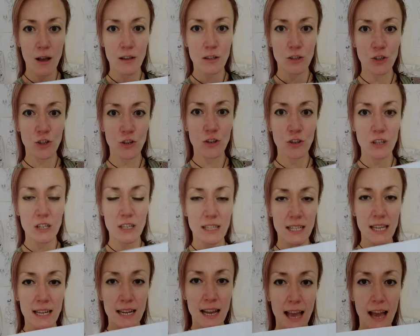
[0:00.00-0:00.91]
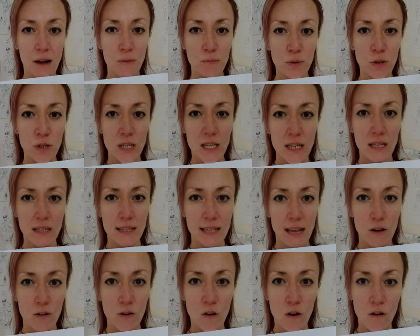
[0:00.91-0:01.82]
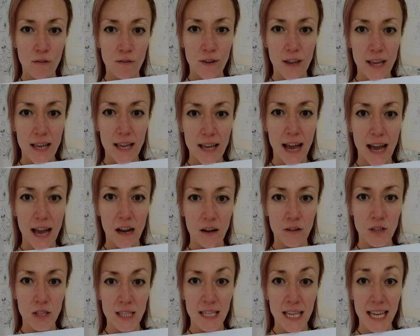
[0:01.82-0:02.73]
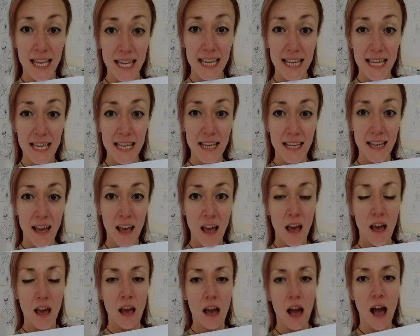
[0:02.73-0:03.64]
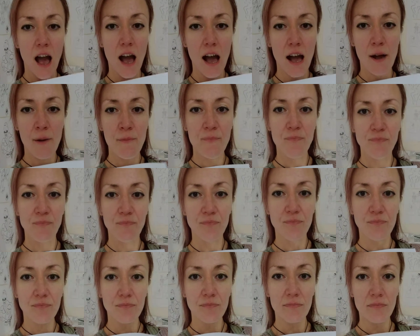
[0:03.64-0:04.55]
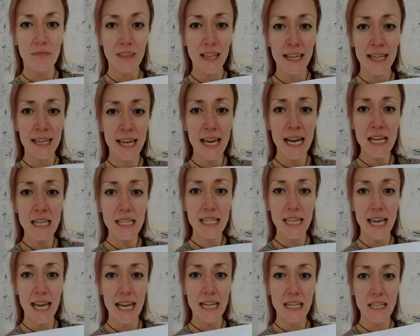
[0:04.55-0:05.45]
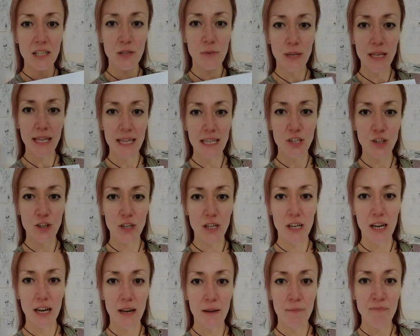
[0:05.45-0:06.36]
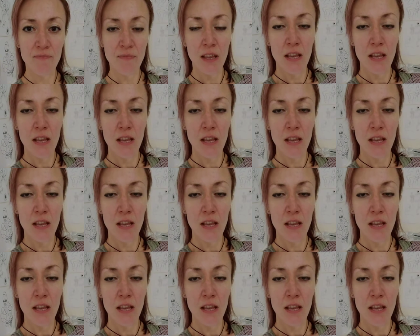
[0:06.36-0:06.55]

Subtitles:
sugar that's in our puddings, our coffee, our tea, candy cane, sweetie sugar,